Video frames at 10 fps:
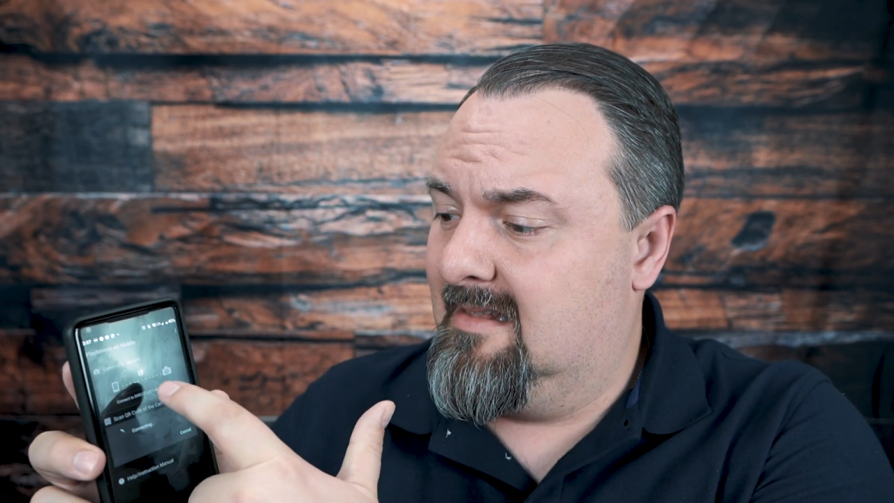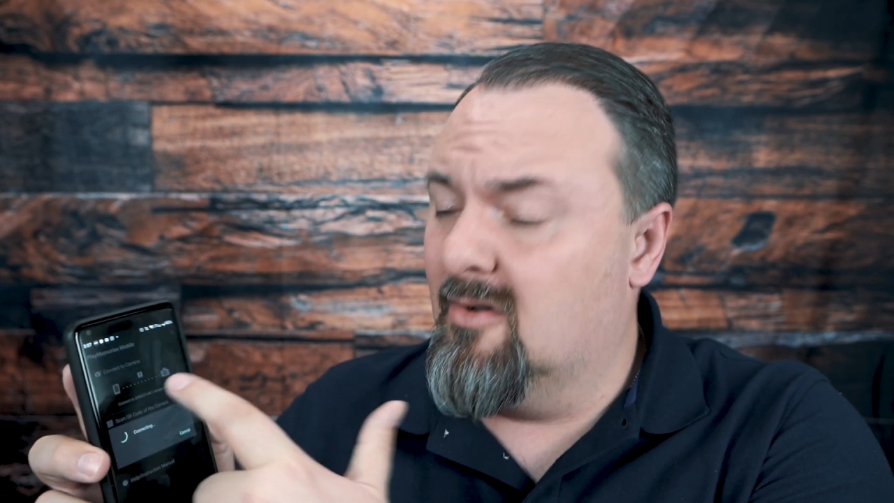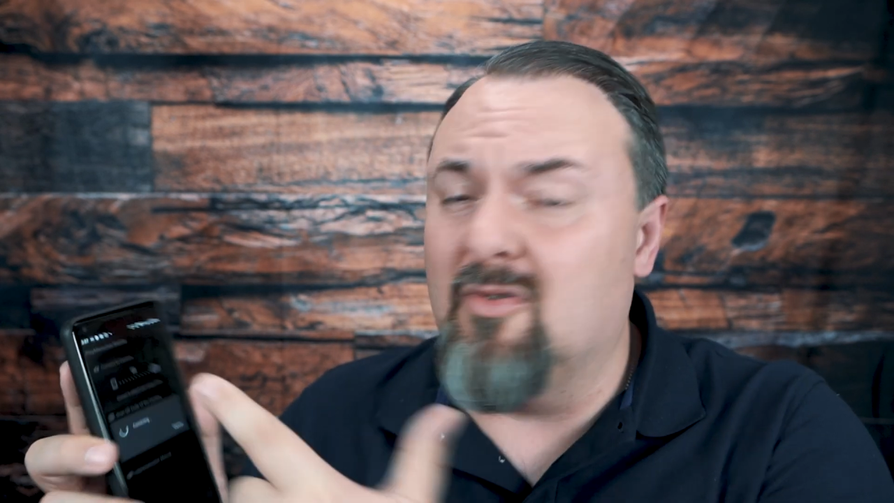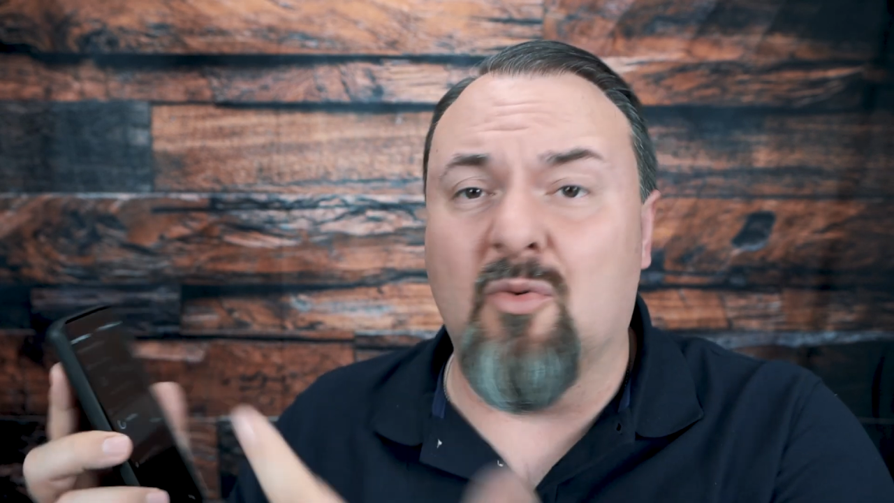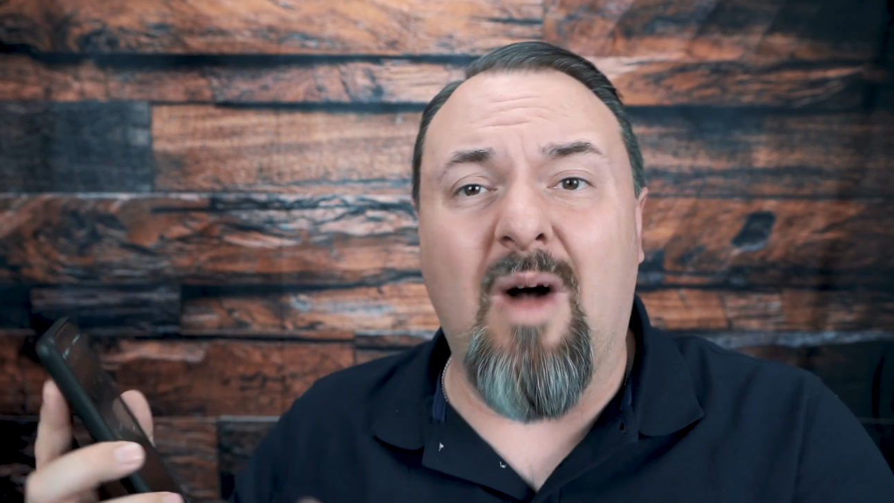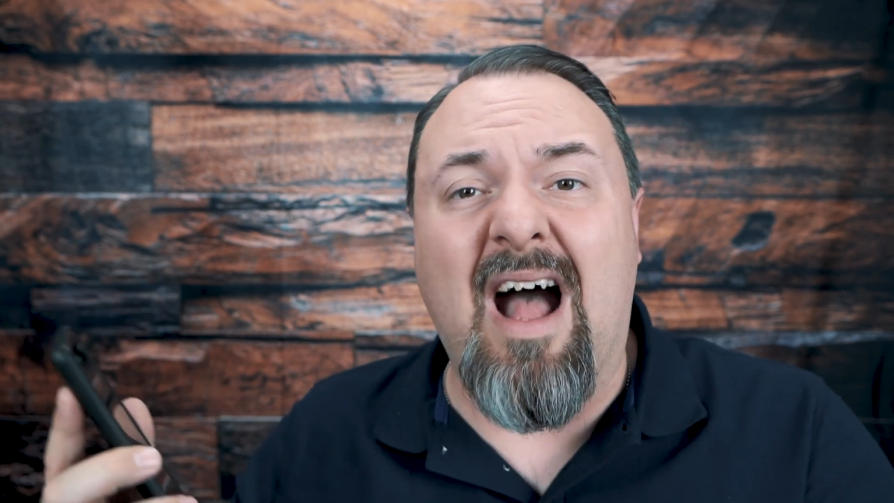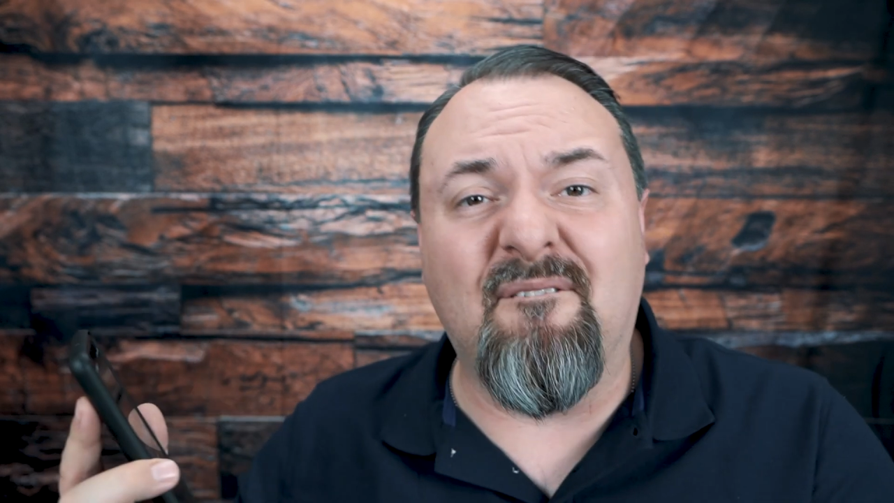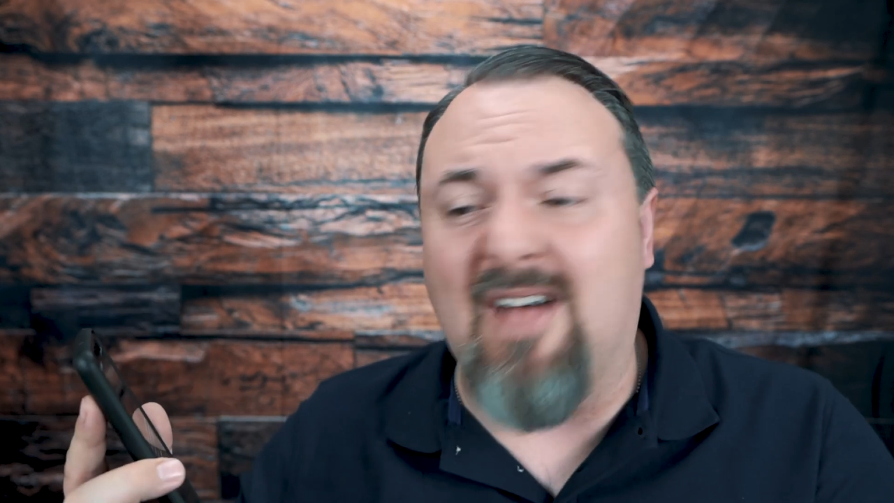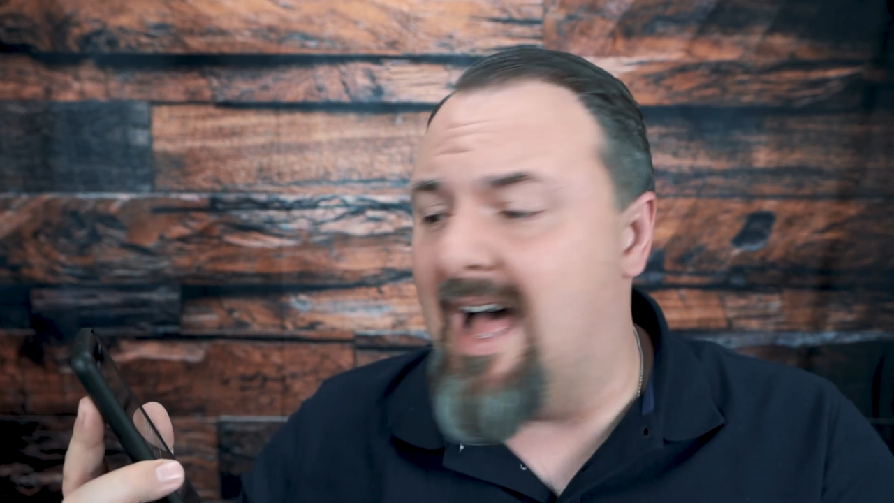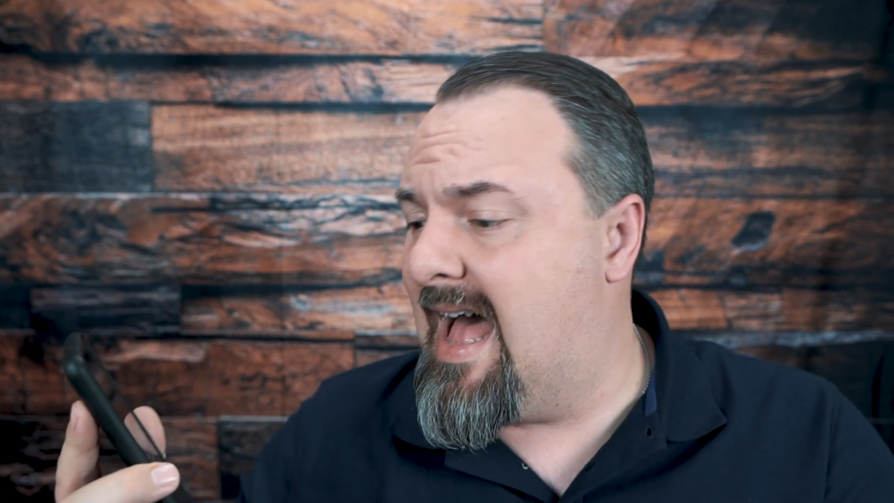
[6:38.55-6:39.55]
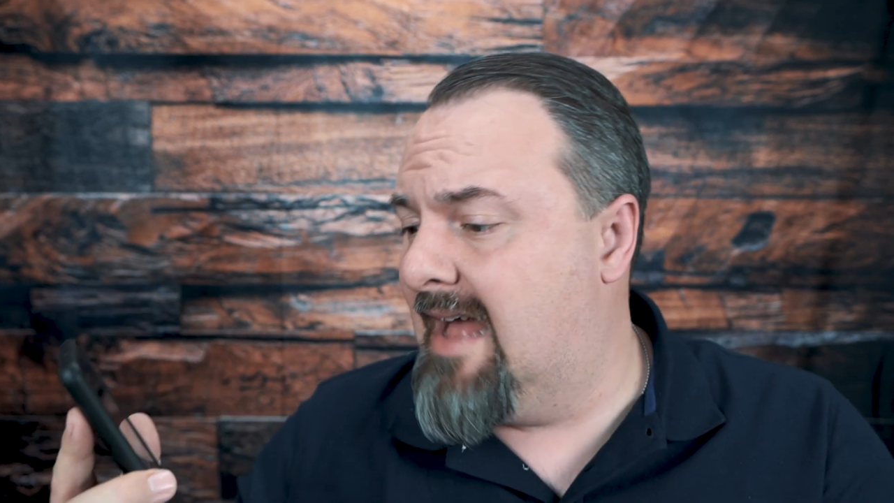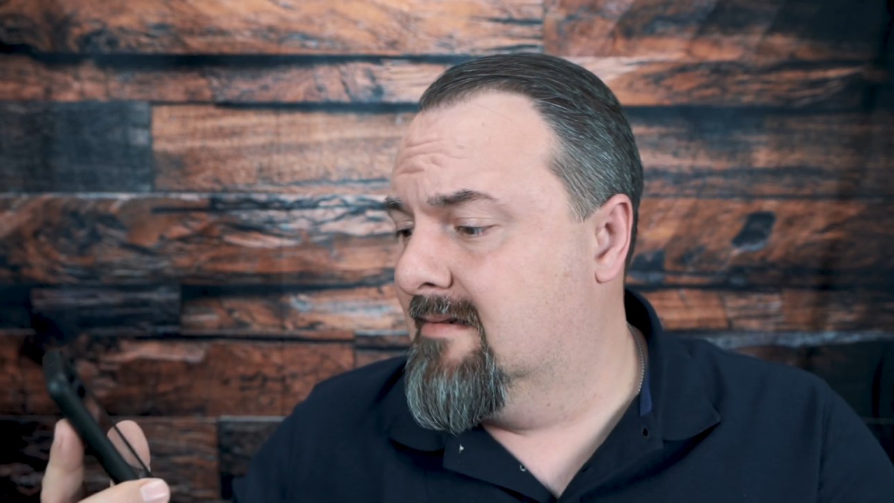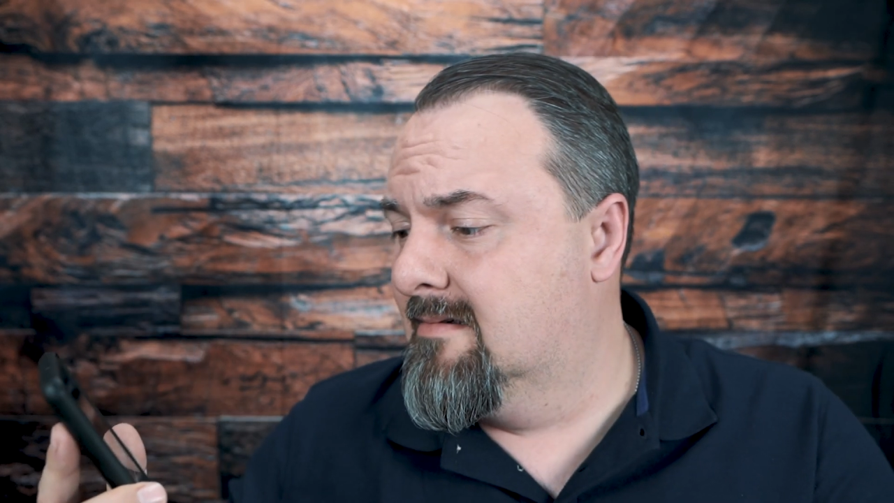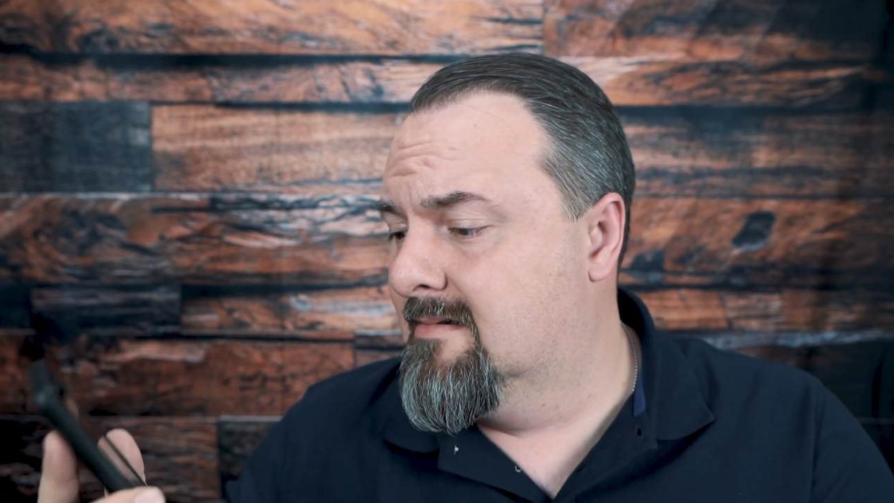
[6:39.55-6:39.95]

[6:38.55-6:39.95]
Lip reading: through the Wi-Fi.